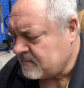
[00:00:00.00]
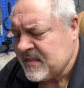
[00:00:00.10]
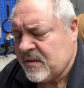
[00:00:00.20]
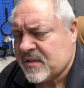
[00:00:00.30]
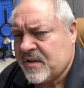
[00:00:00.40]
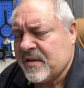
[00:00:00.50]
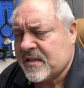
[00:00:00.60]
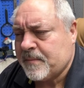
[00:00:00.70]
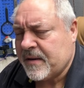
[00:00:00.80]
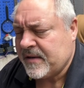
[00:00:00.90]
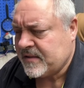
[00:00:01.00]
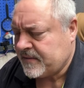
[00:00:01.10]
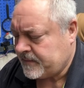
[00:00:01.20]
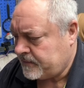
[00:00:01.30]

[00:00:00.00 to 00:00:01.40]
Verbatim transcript: it was a good experience.